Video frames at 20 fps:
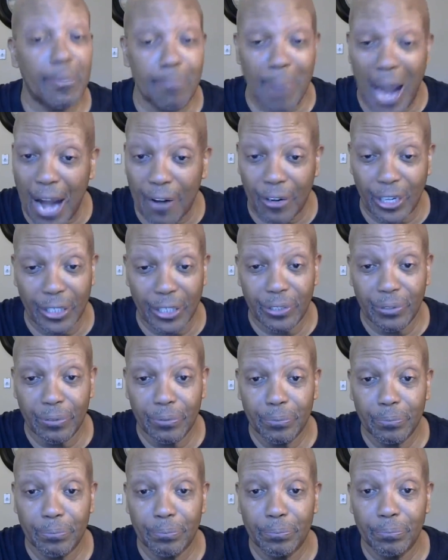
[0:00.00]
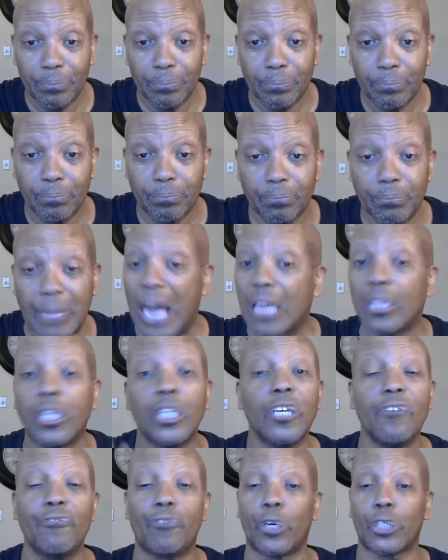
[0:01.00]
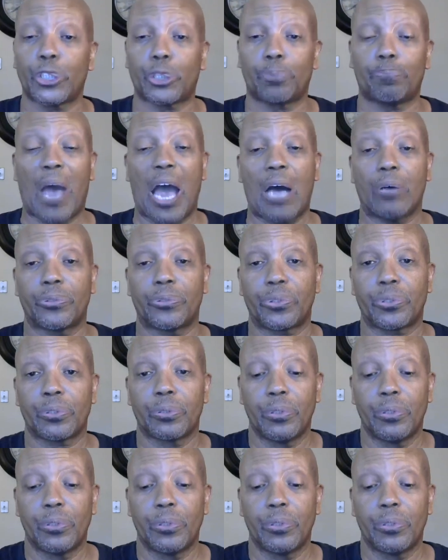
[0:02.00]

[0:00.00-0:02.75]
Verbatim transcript: married, not looking for a spouse.